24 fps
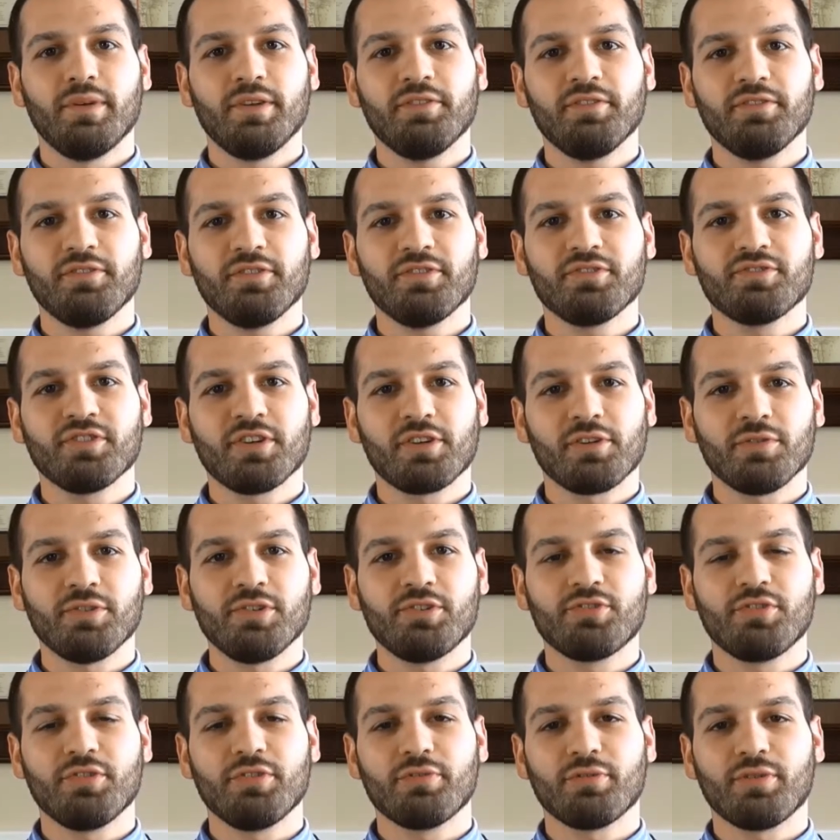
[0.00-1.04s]
Businesses
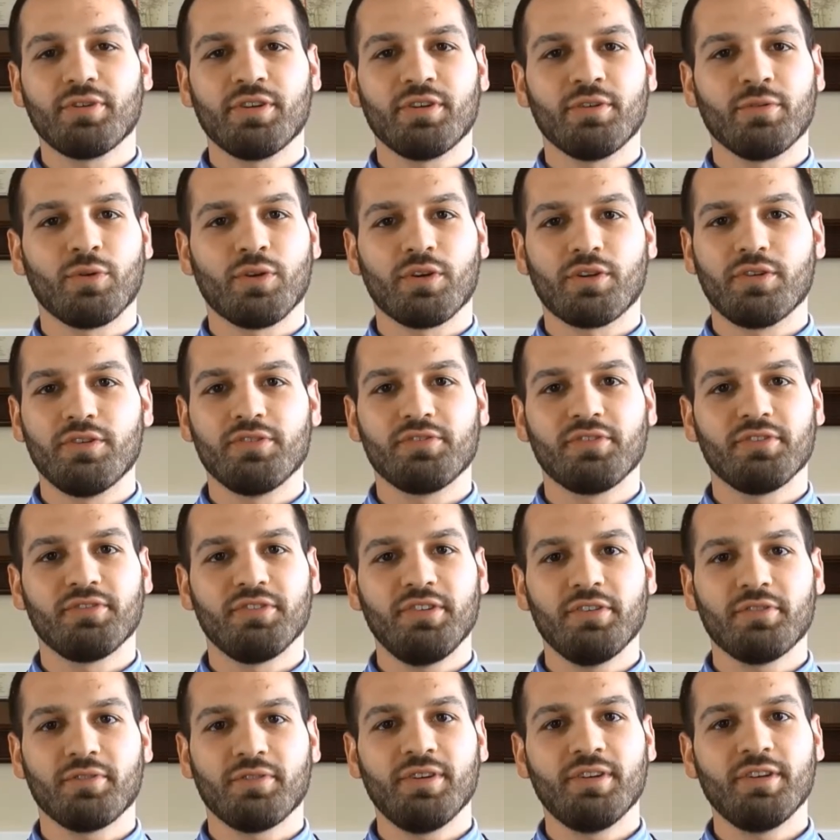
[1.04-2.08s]
generally treat their workers as
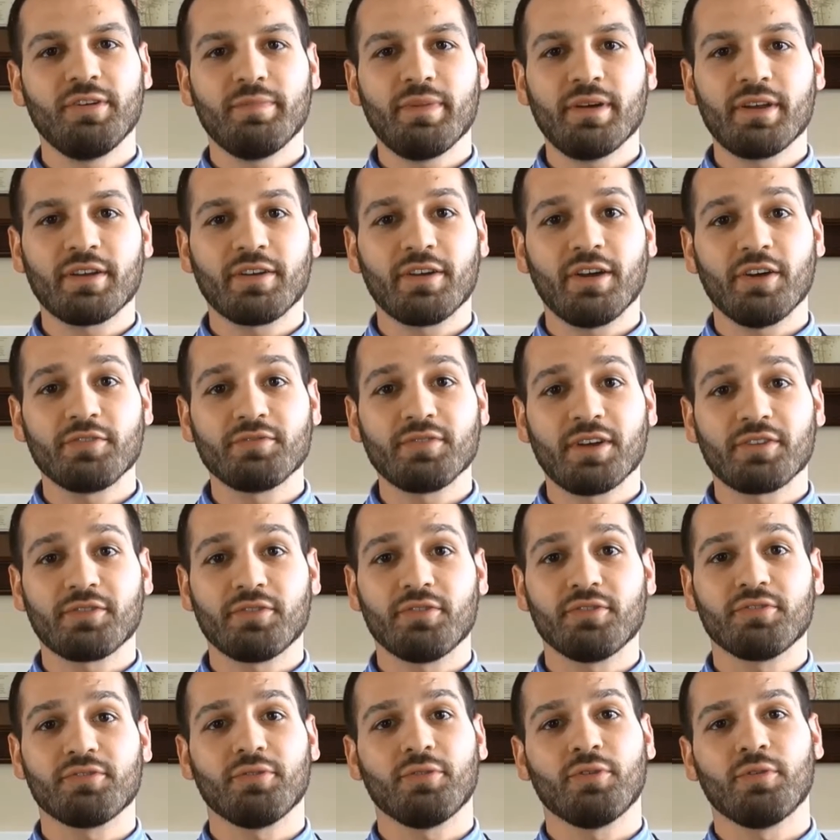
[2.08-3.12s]
either independent
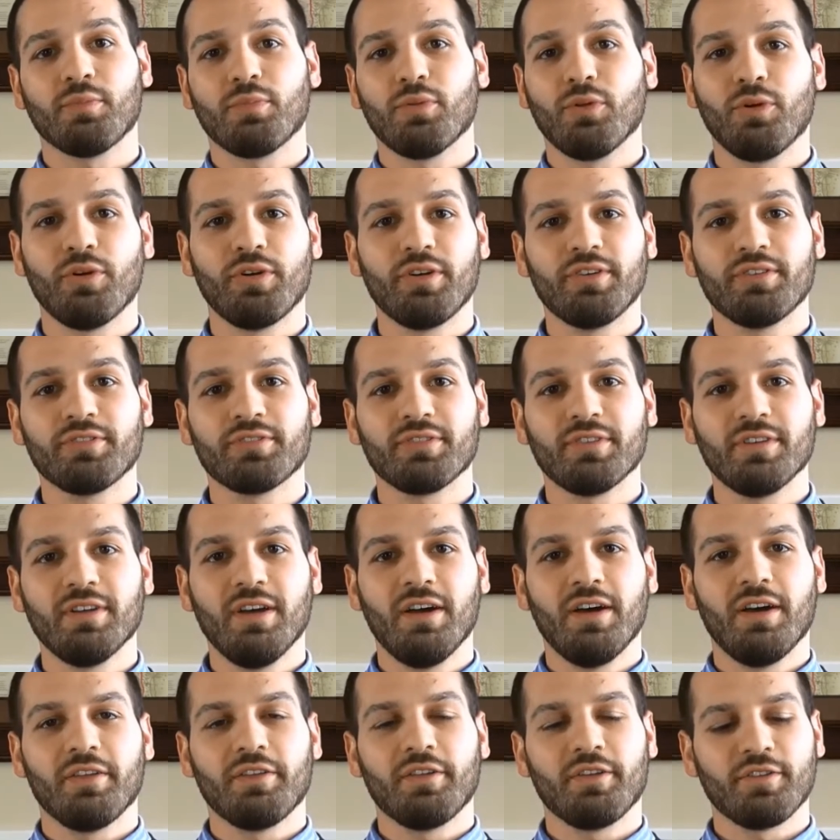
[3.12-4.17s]
contractors or employees.
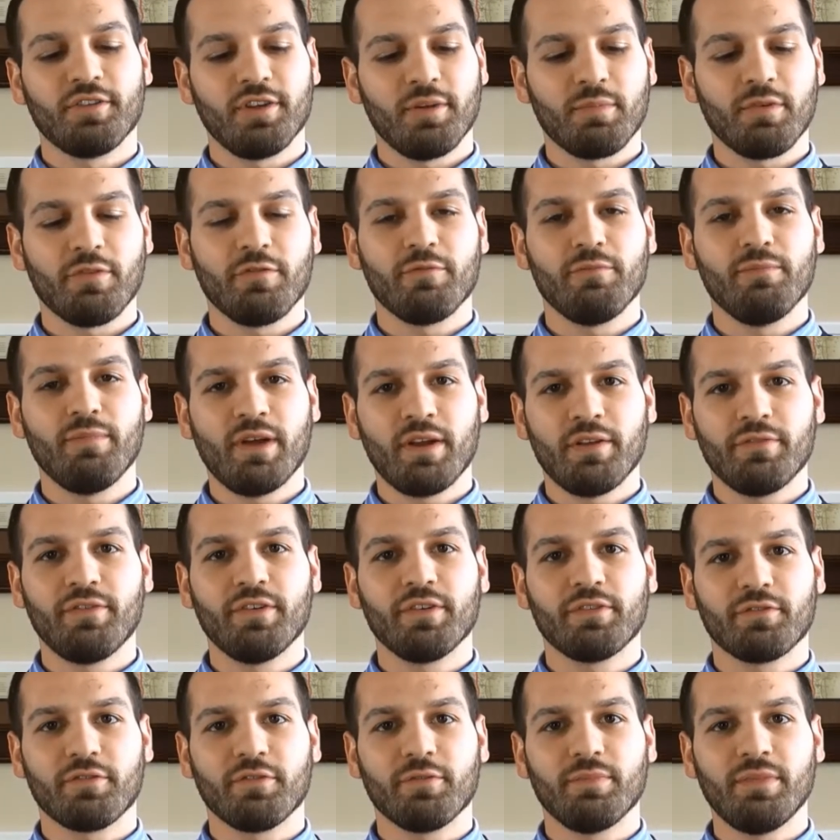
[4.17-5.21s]
There are a number of
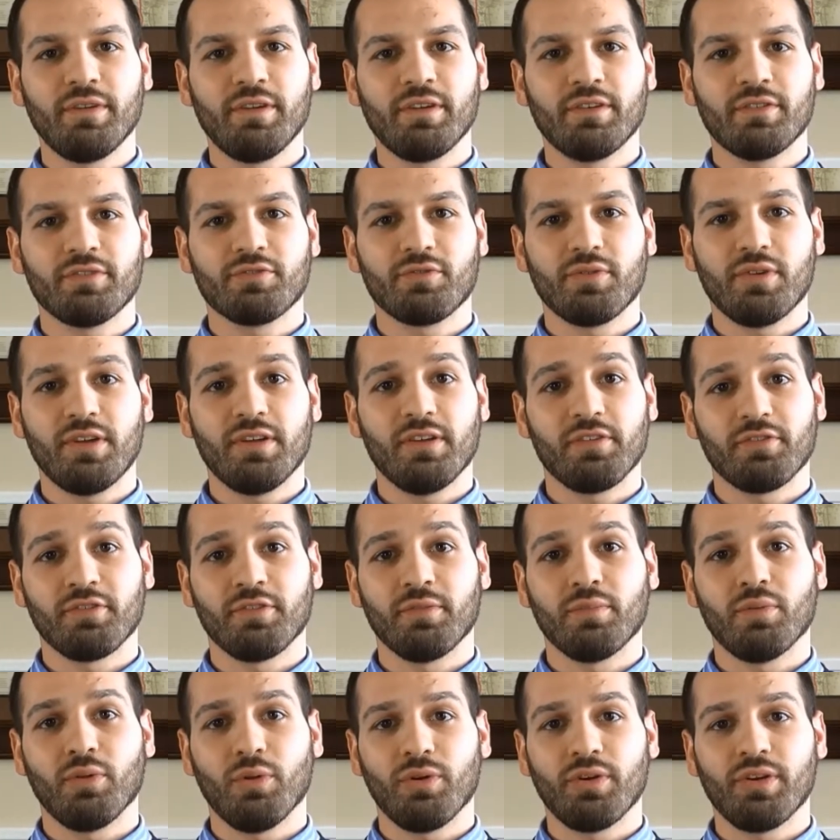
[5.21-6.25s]
benefits to being treated as an
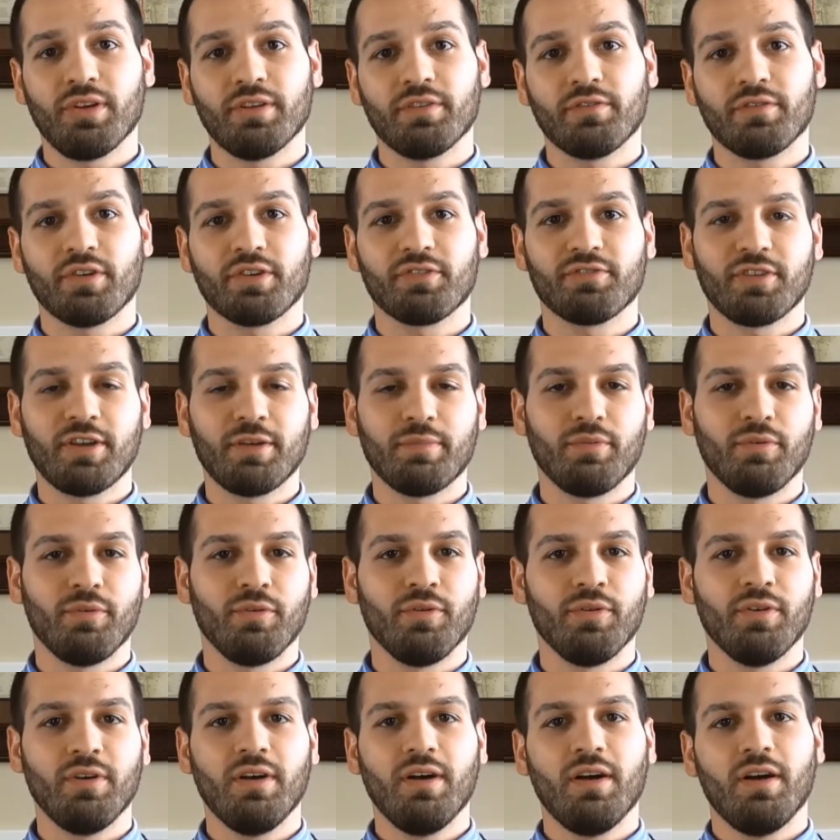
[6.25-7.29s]
employee. For
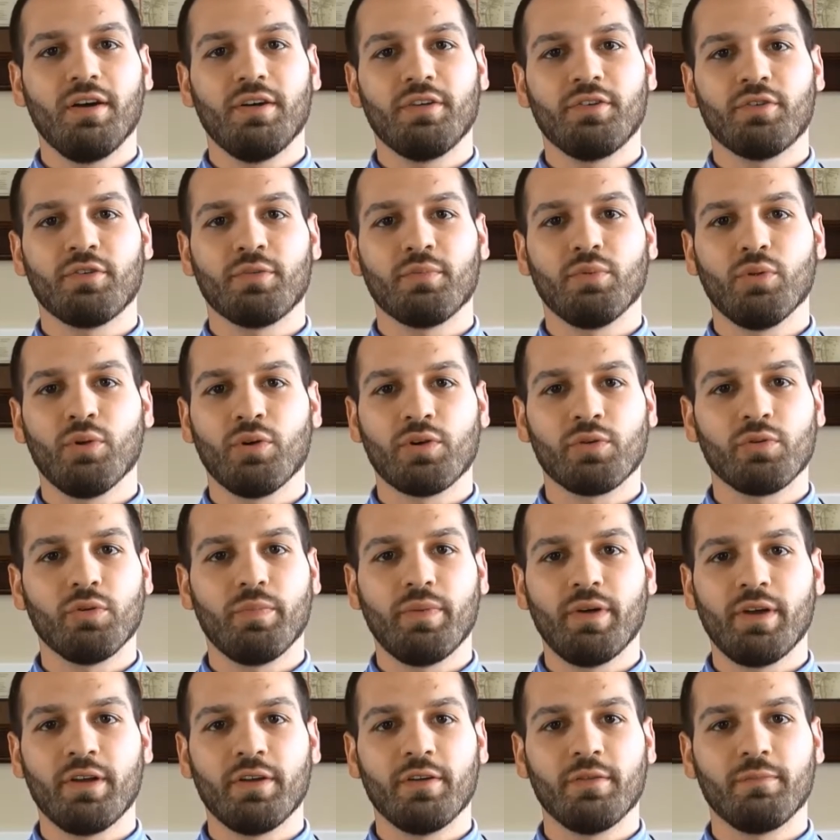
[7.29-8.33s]
example, your employer will
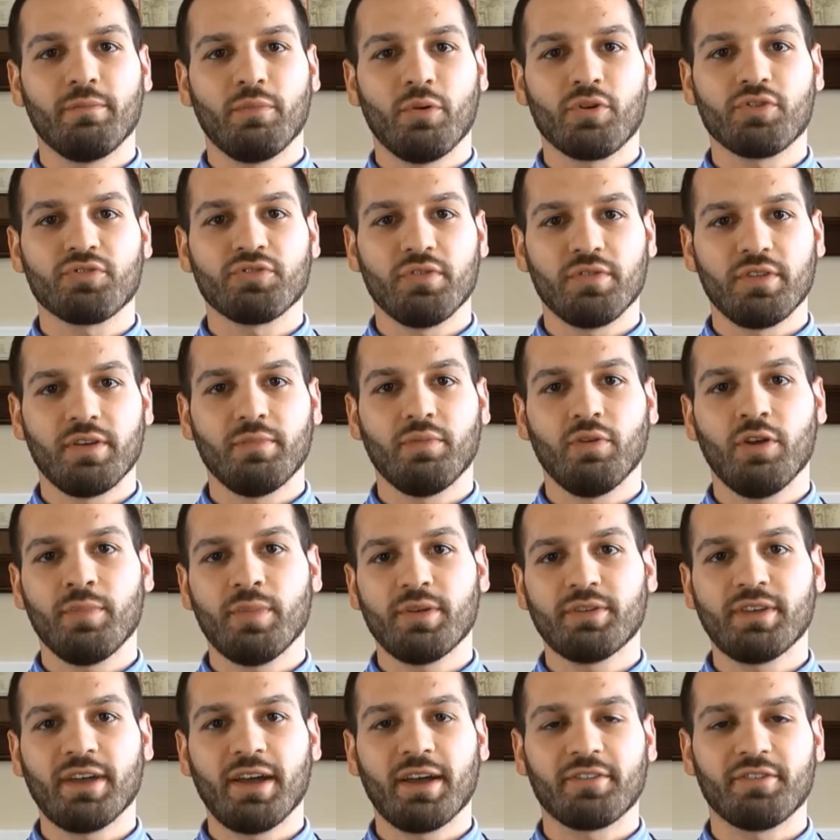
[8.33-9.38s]
pay a portion of the
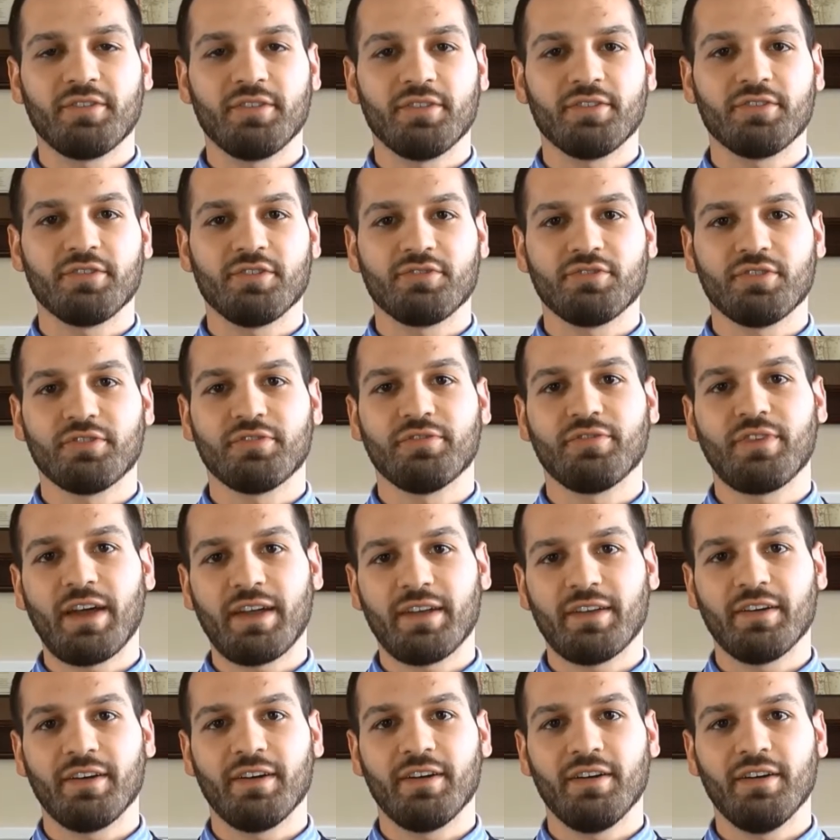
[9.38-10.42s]
employment taxes, such as
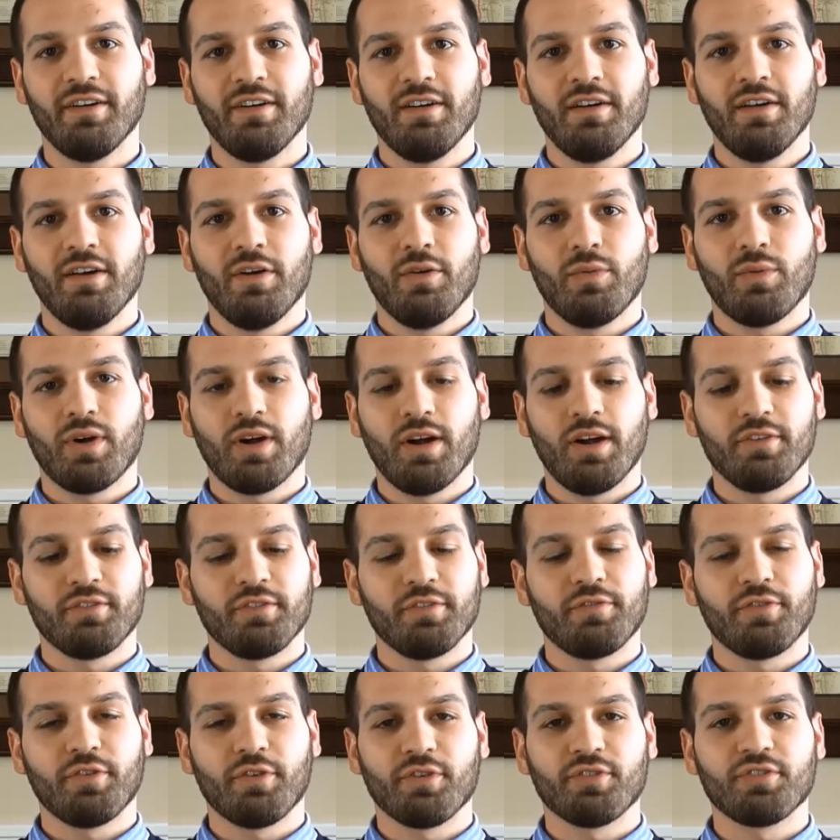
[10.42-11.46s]
FICA, whereas
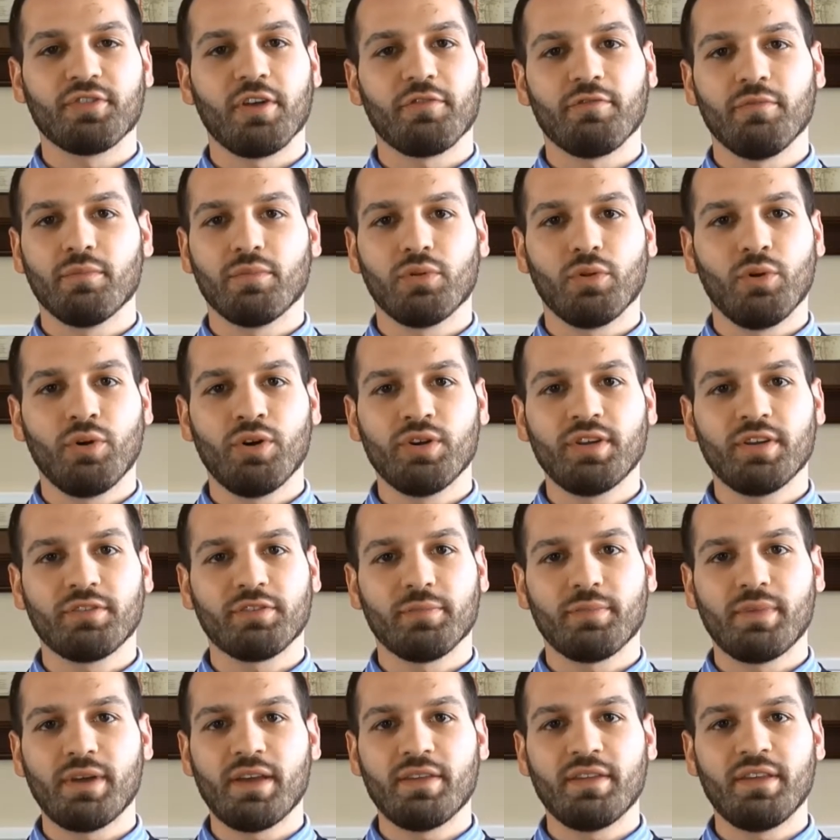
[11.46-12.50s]
if you're self-employed, you have
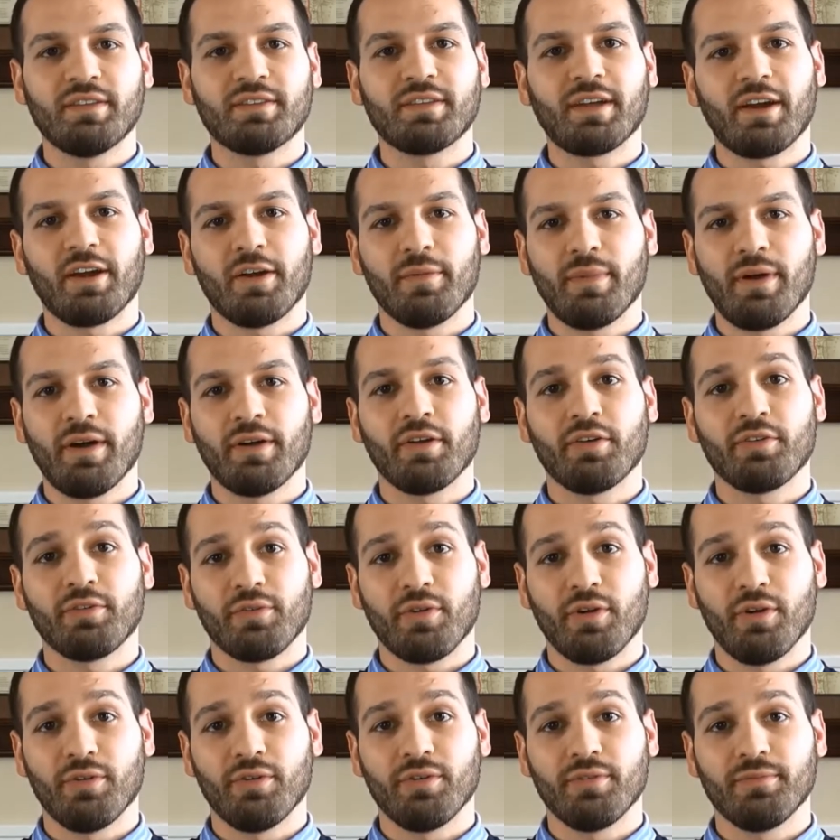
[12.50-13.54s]
to pay the entire amount on
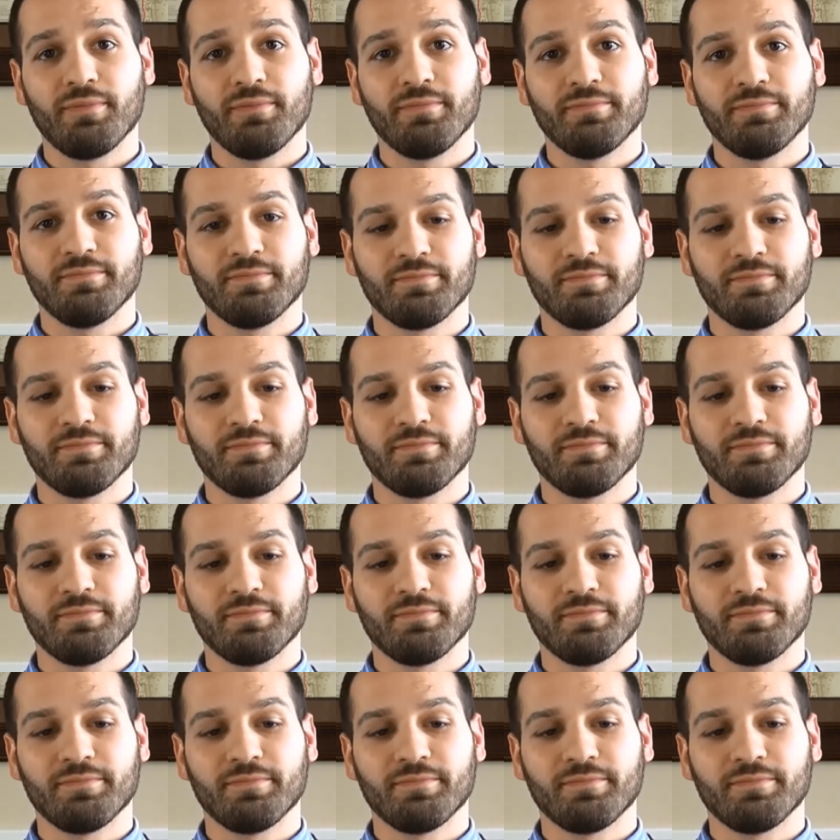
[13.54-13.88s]
your own.